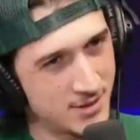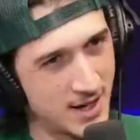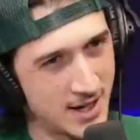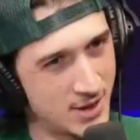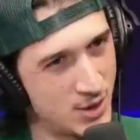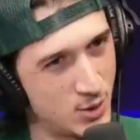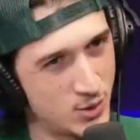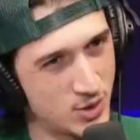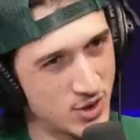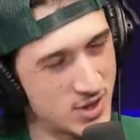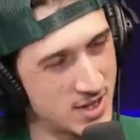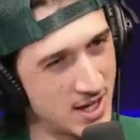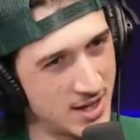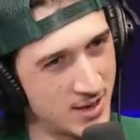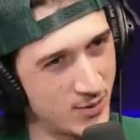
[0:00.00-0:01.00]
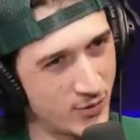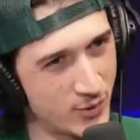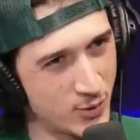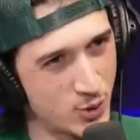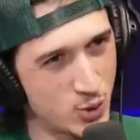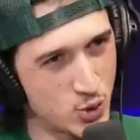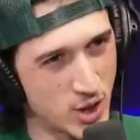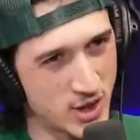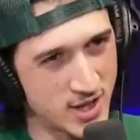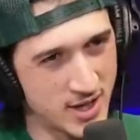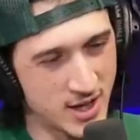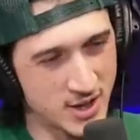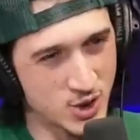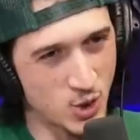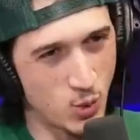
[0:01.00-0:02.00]
Like you just said for you tried to
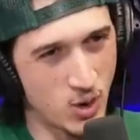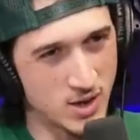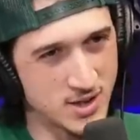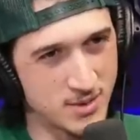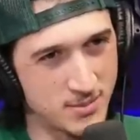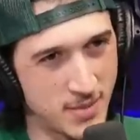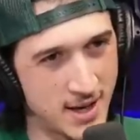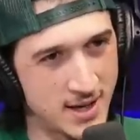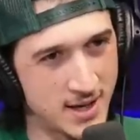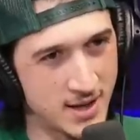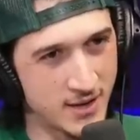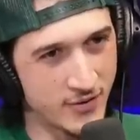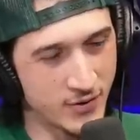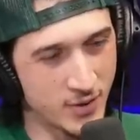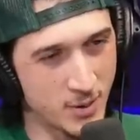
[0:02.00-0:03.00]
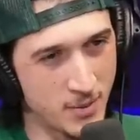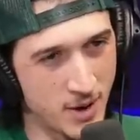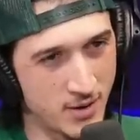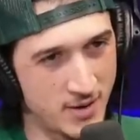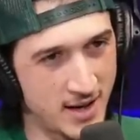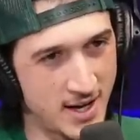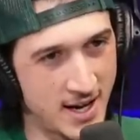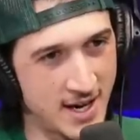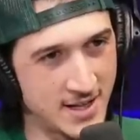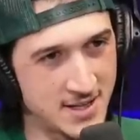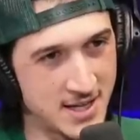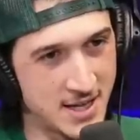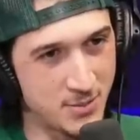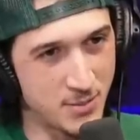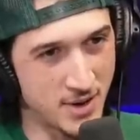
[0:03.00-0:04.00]
guess Quantumania for about
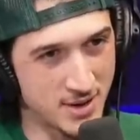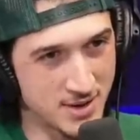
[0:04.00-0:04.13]
18